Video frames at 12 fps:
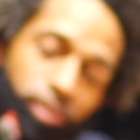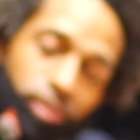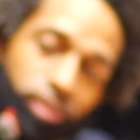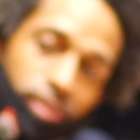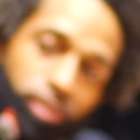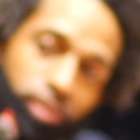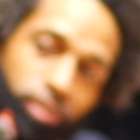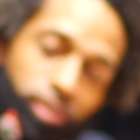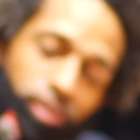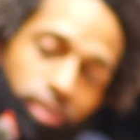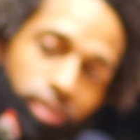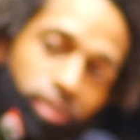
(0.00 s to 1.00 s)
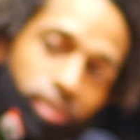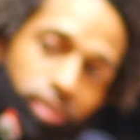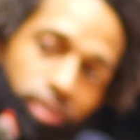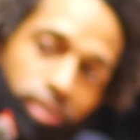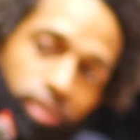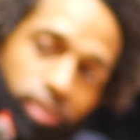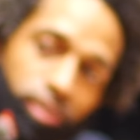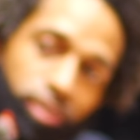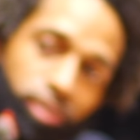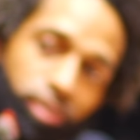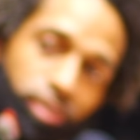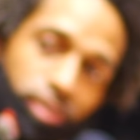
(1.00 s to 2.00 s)

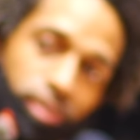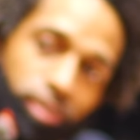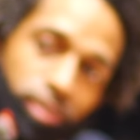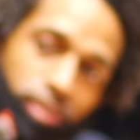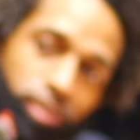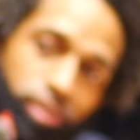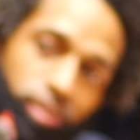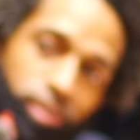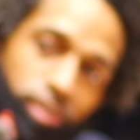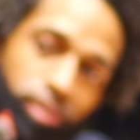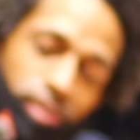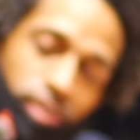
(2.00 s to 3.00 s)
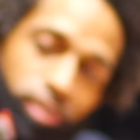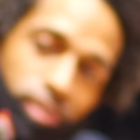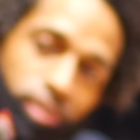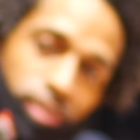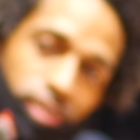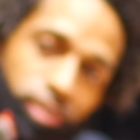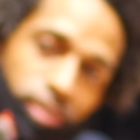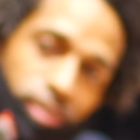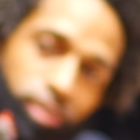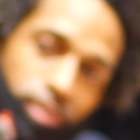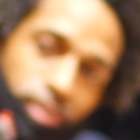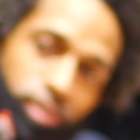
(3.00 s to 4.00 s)

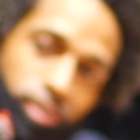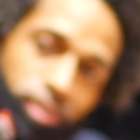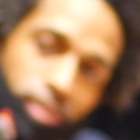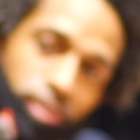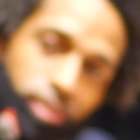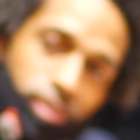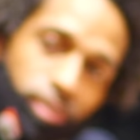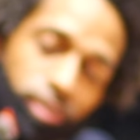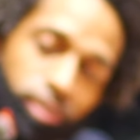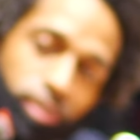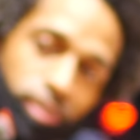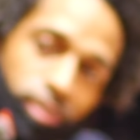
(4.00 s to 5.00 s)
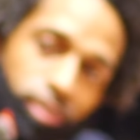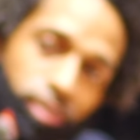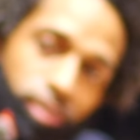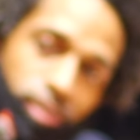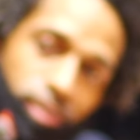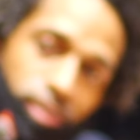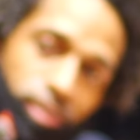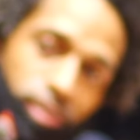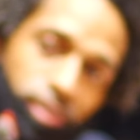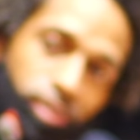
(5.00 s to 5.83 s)
(silent)